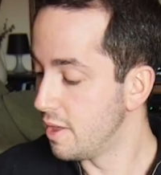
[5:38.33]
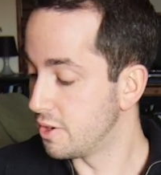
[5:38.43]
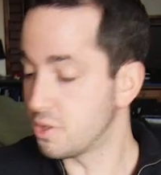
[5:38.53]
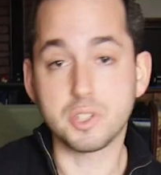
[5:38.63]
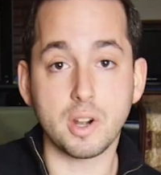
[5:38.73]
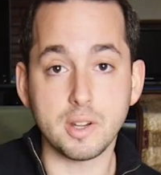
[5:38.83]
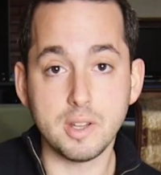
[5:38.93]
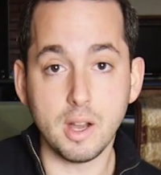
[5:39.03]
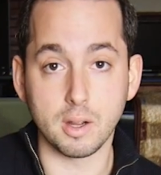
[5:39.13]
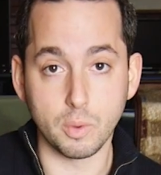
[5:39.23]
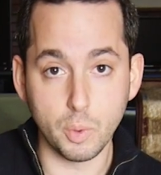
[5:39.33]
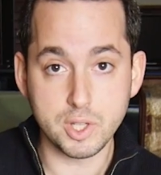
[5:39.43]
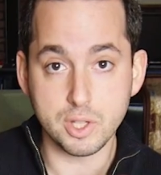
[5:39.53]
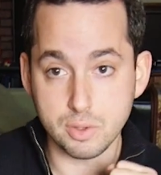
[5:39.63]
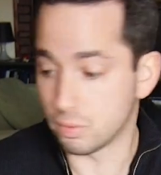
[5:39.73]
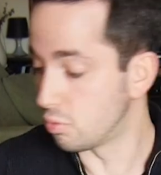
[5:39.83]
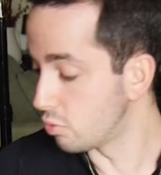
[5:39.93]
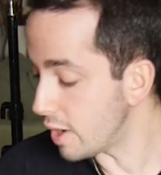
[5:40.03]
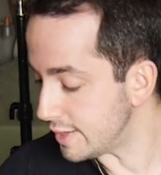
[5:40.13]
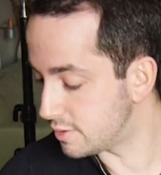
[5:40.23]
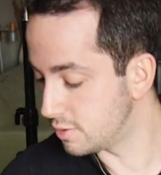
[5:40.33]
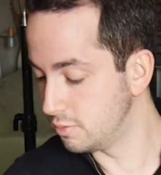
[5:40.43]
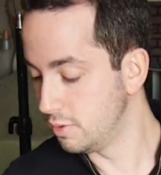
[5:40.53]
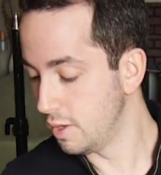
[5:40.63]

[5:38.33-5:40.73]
because you're starting young, which is great.